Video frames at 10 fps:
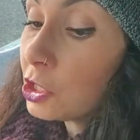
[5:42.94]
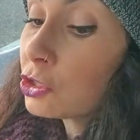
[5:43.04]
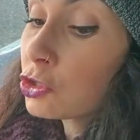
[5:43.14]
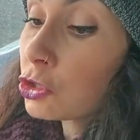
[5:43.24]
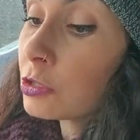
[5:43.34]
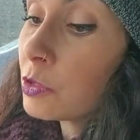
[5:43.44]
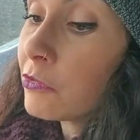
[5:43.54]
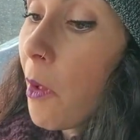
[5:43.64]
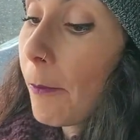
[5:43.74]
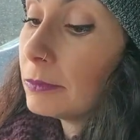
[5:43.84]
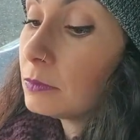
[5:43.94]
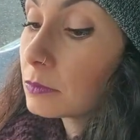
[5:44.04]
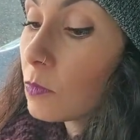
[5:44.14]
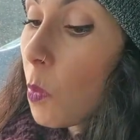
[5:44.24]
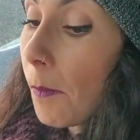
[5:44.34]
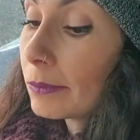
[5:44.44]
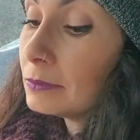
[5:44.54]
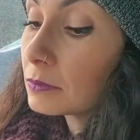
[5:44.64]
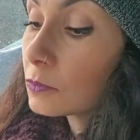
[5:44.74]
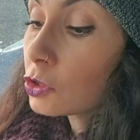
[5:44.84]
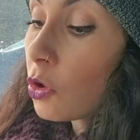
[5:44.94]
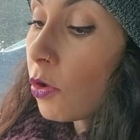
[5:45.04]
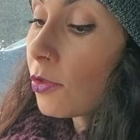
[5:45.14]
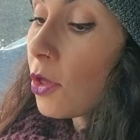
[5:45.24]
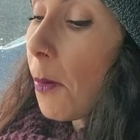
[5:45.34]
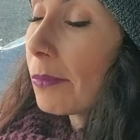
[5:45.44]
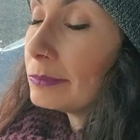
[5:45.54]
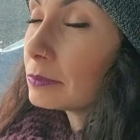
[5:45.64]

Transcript: It is chili beef. Really? So good though.